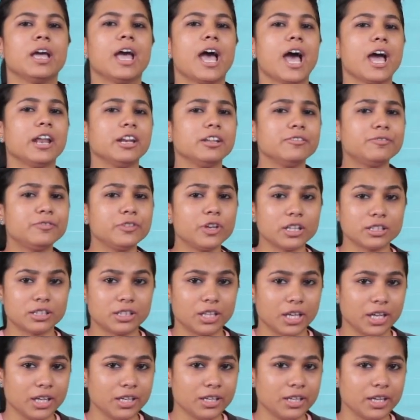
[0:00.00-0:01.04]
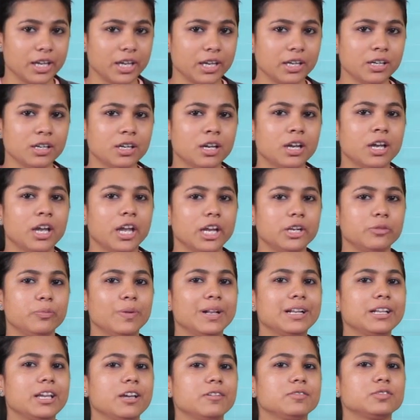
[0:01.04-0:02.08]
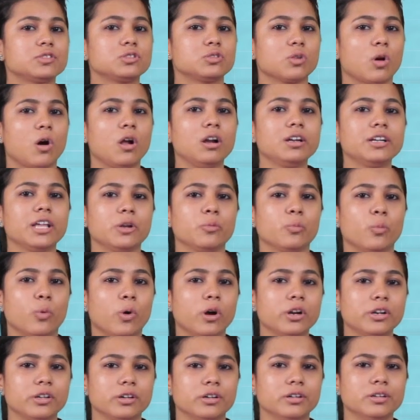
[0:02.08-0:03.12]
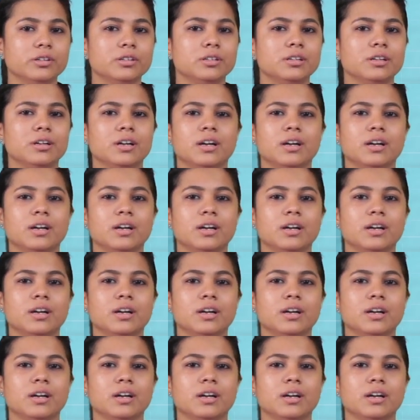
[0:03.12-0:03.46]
And if you are thinking it will give salt and water,